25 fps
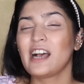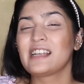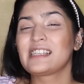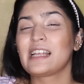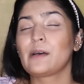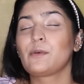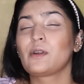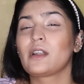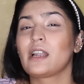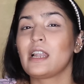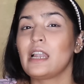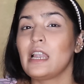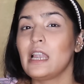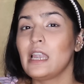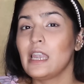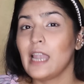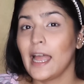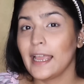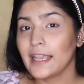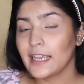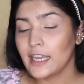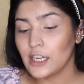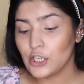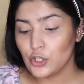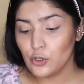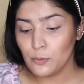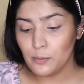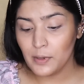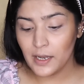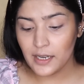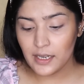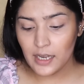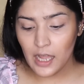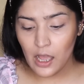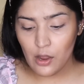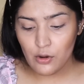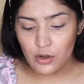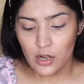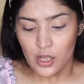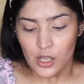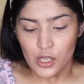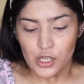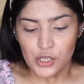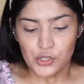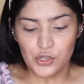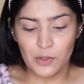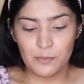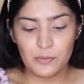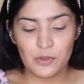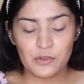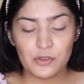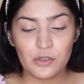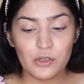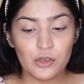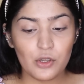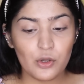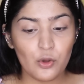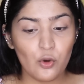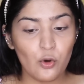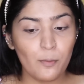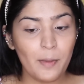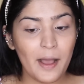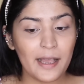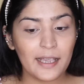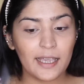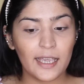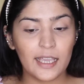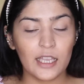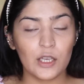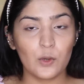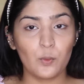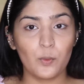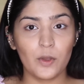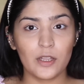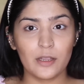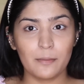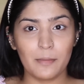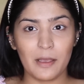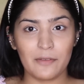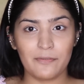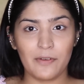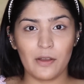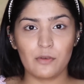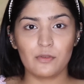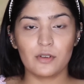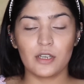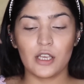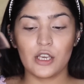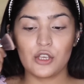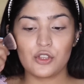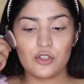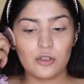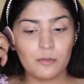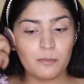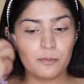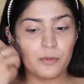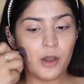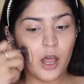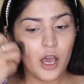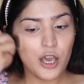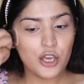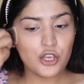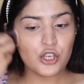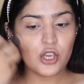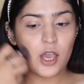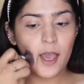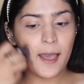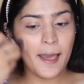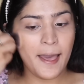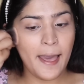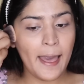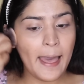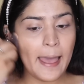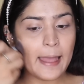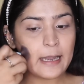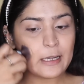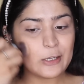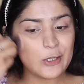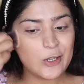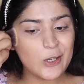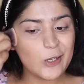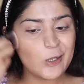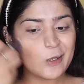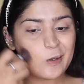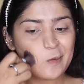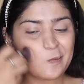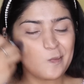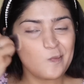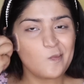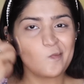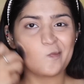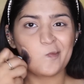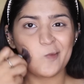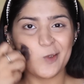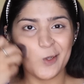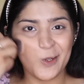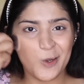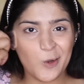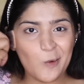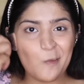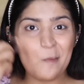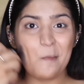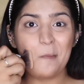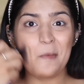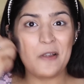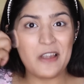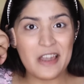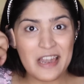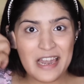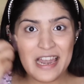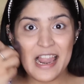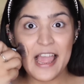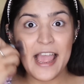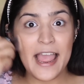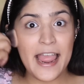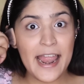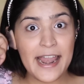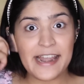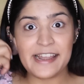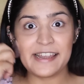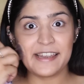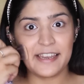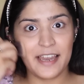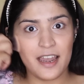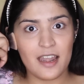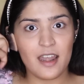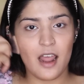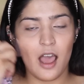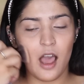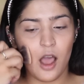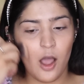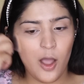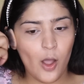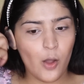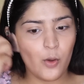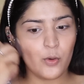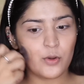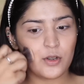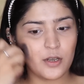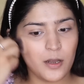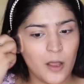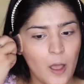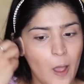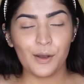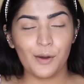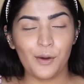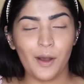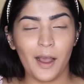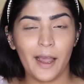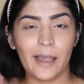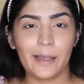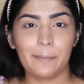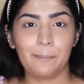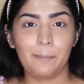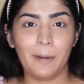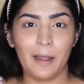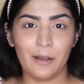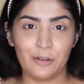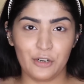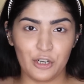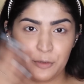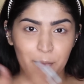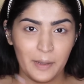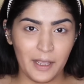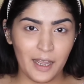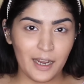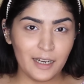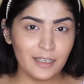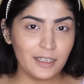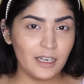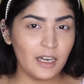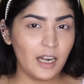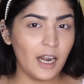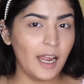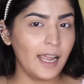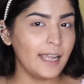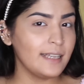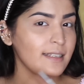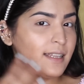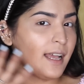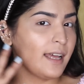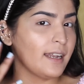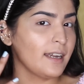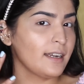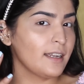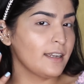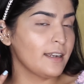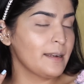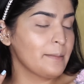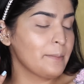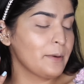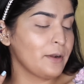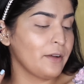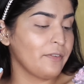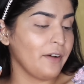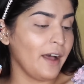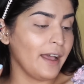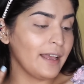as I would like it to blend out. So I'm just gonna go back in with my foundation brush and just, you know, blend it out. So I powdered my under eyes, added a little bit of